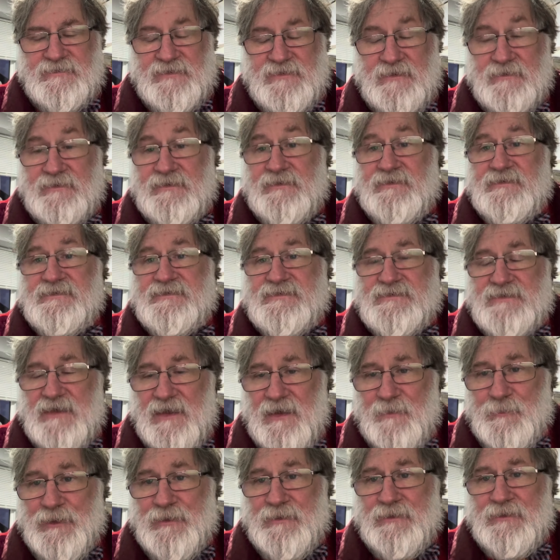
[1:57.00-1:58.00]
Keir
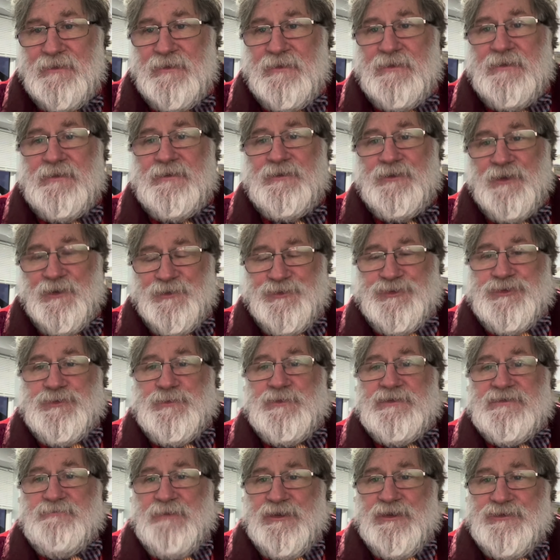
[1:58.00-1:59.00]
Starmer not
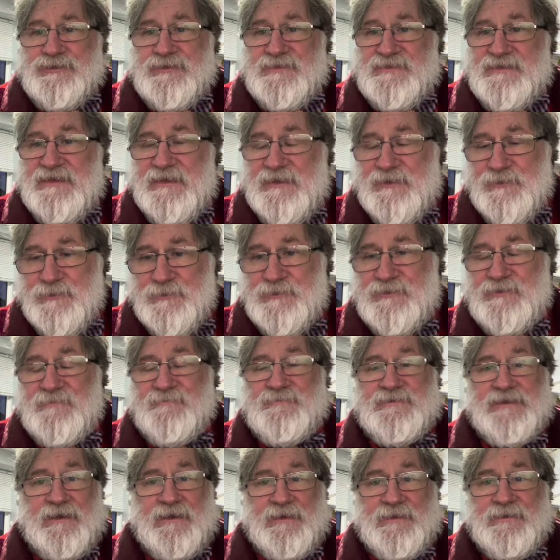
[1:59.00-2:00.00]
do as much as he could
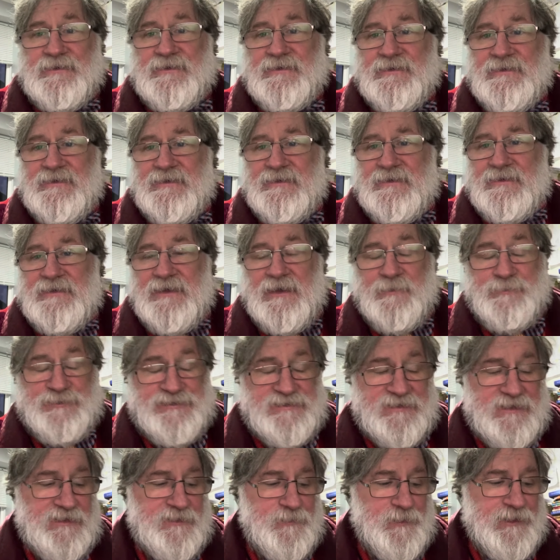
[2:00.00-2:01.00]
have done,
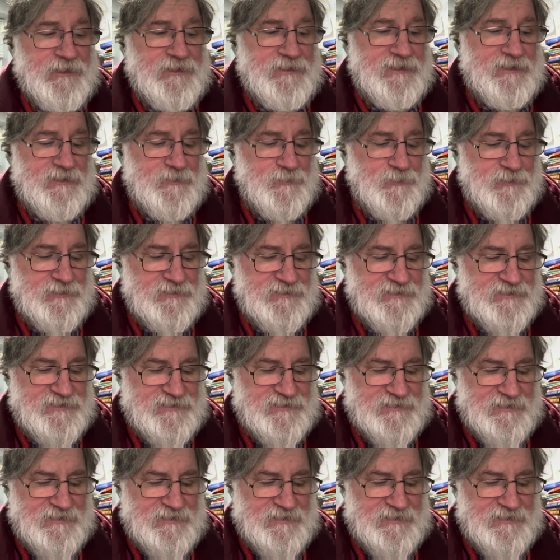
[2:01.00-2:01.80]
particularly when he was